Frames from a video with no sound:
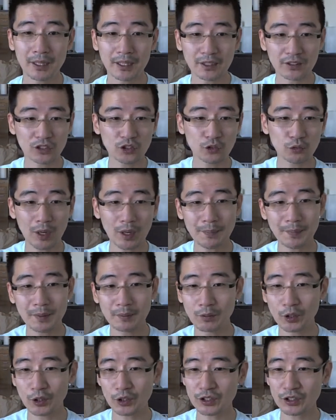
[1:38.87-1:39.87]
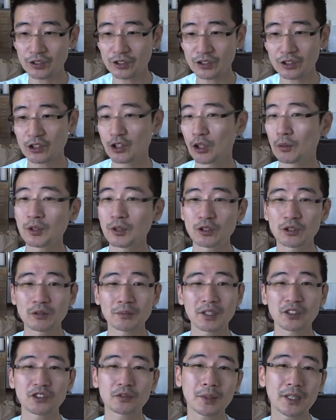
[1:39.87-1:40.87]
and swiping motions to go between
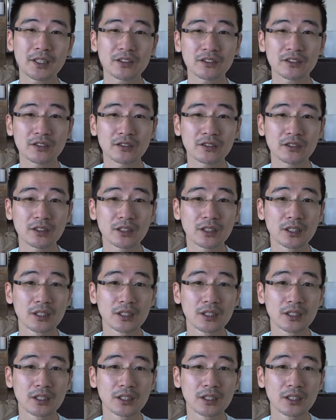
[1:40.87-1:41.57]
my spaces.